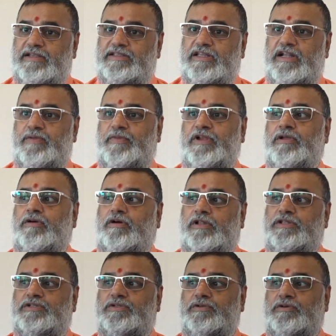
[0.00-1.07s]
ceremony
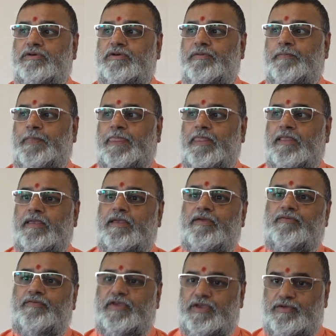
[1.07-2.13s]
also
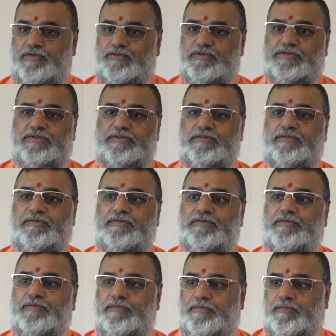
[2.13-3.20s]
we use
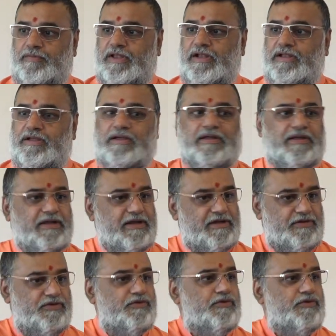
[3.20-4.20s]
milk and